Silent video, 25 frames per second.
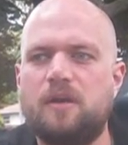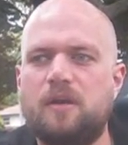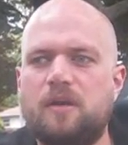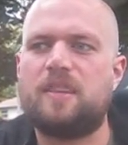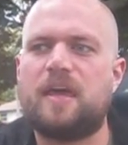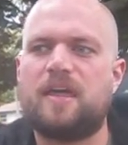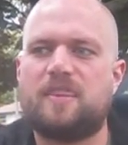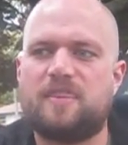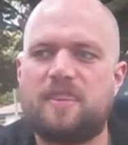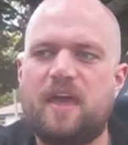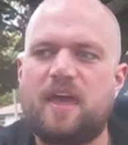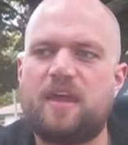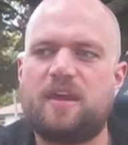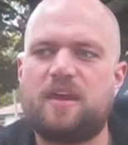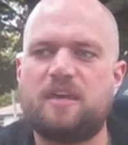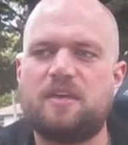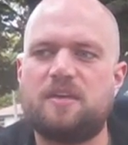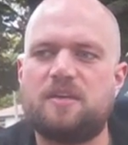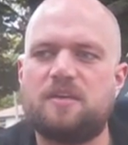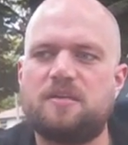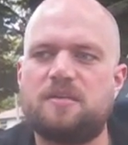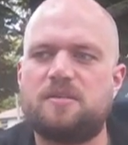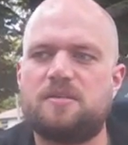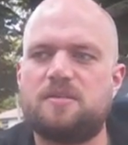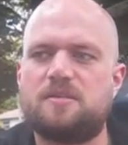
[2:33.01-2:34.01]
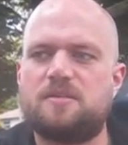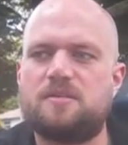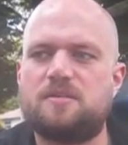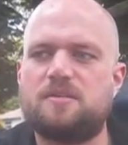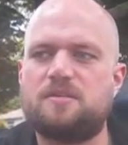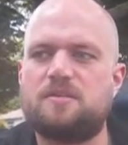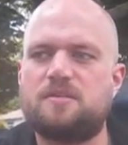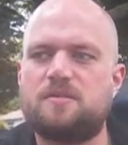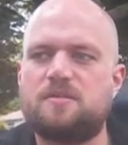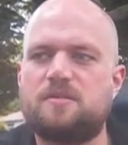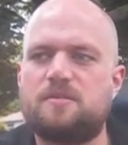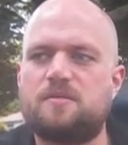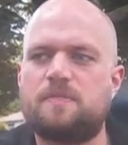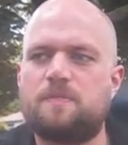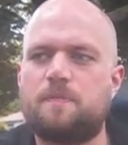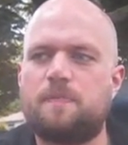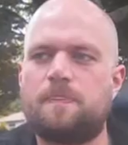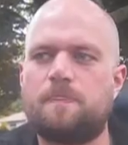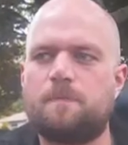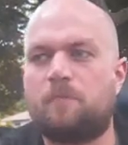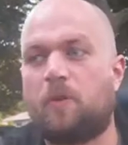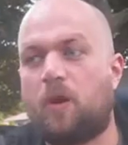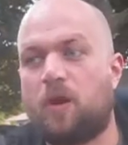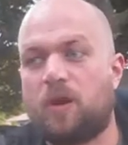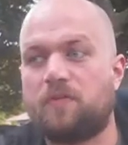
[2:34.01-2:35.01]
That is
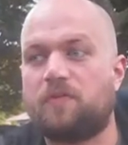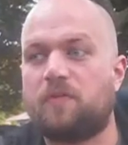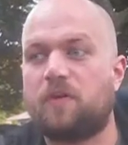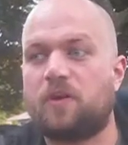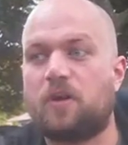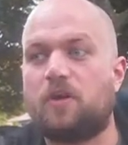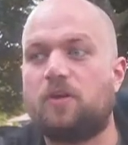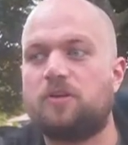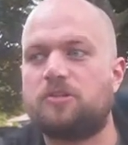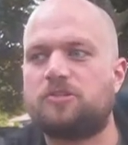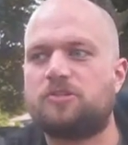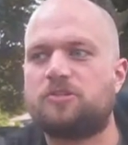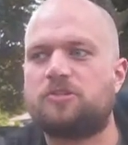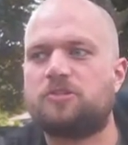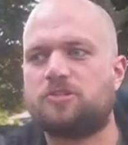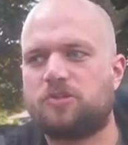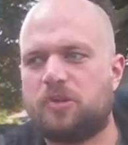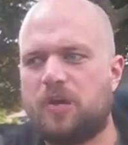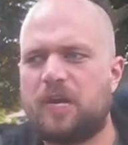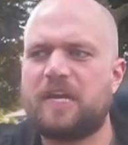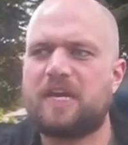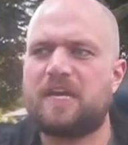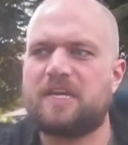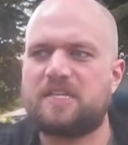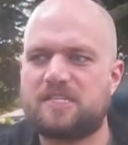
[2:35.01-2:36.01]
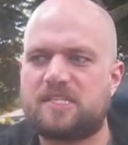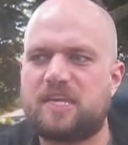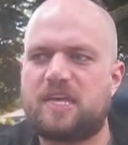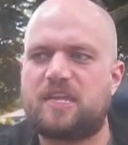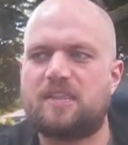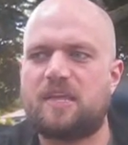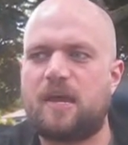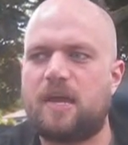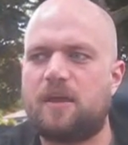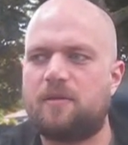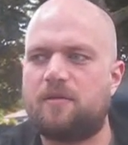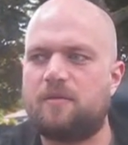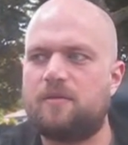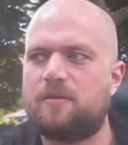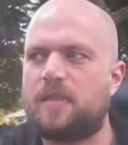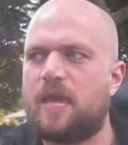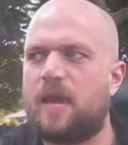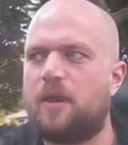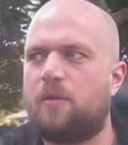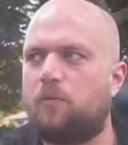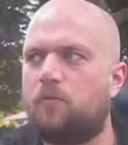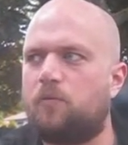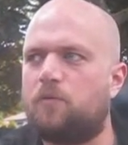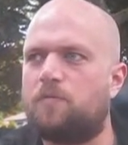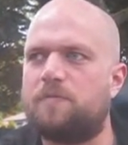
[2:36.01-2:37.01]
part of our culture, so I guess
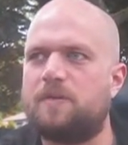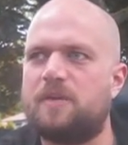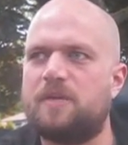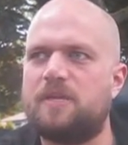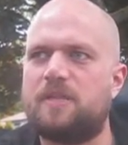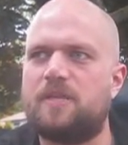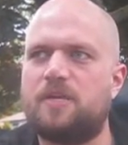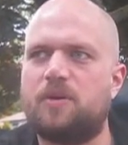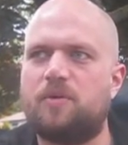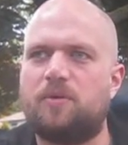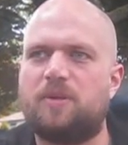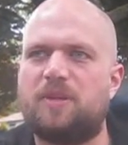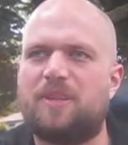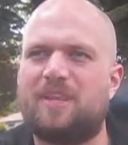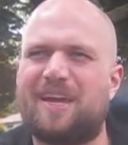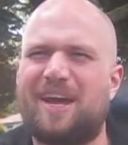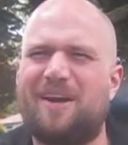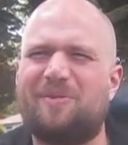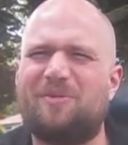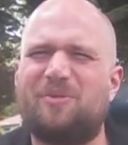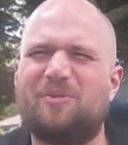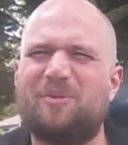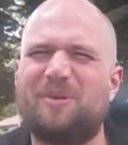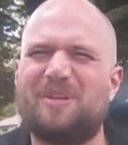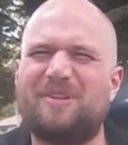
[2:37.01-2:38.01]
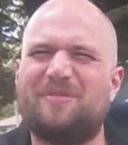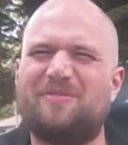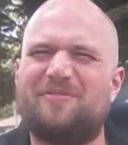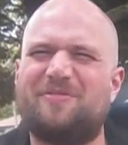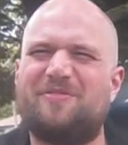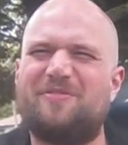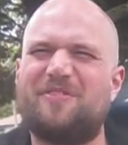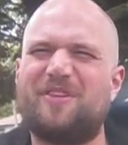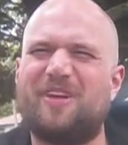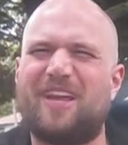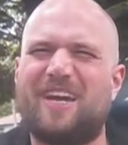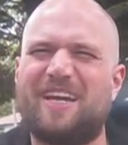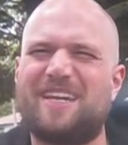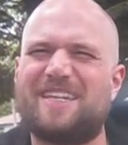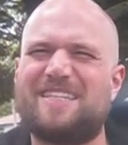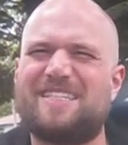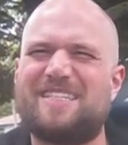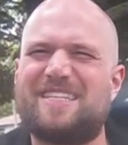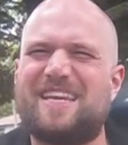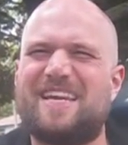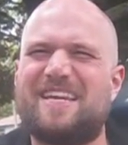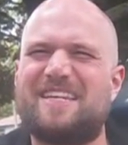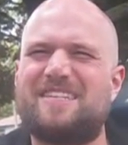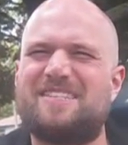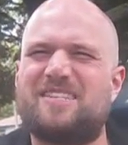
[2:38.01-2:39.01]
that would be the only thing I would really feel I could
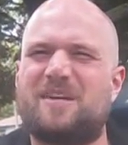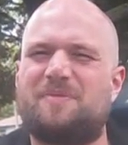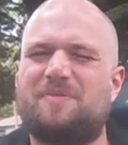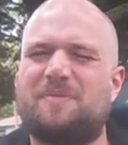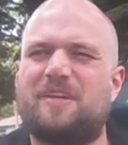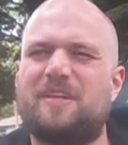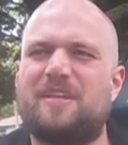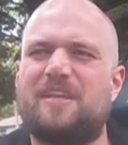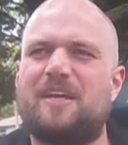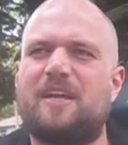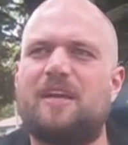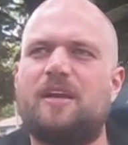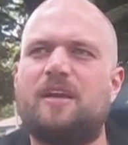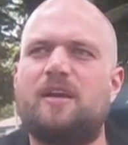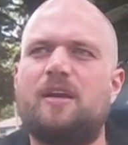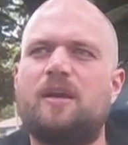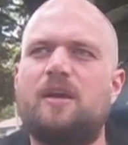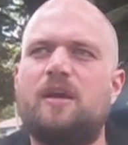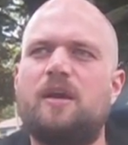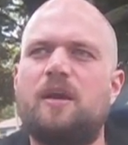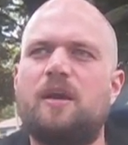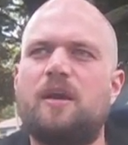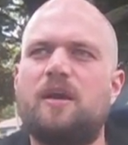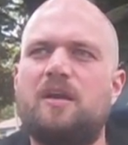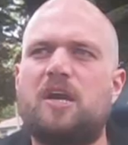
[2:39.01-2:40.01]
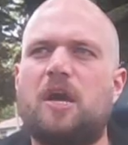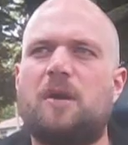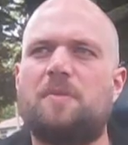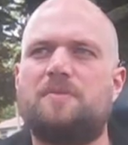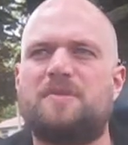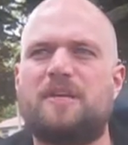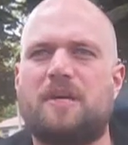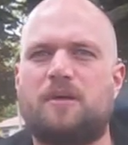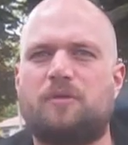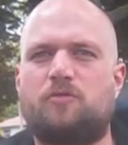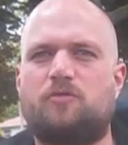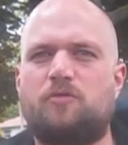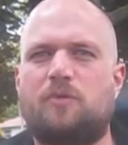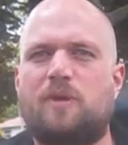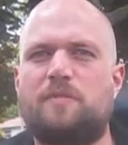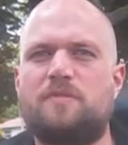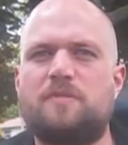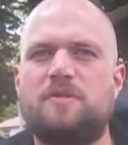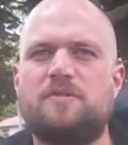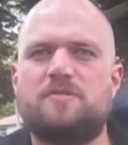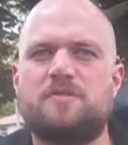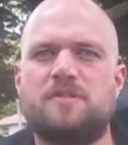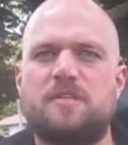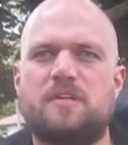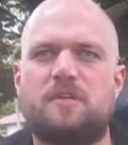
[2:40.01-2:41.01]
say is something that comes out through my
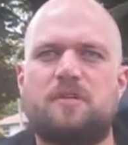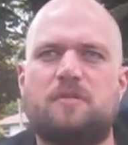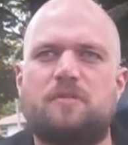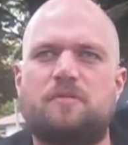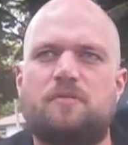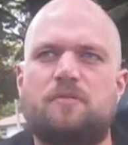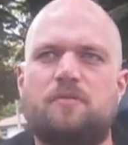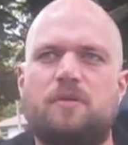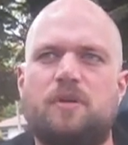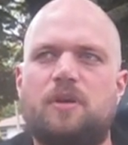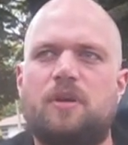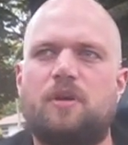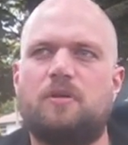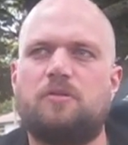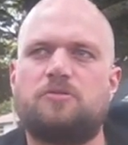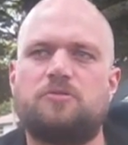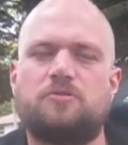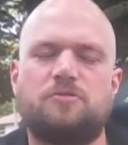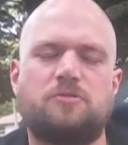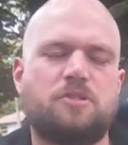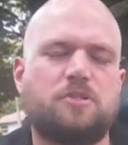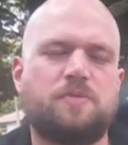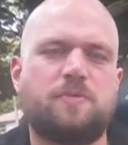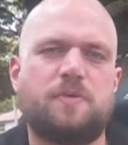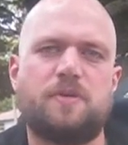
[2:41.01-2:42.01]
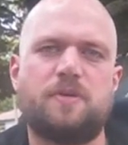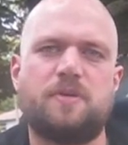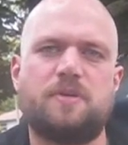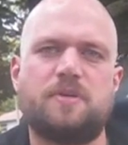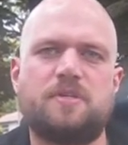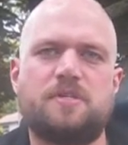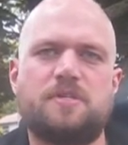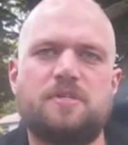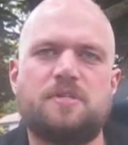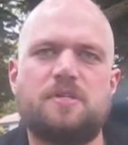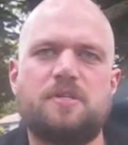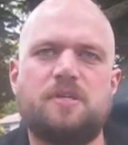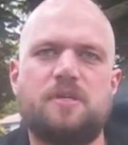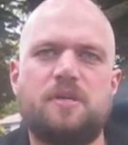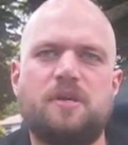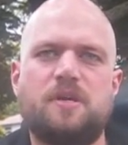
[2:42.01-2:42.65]
music, through a cultural experience.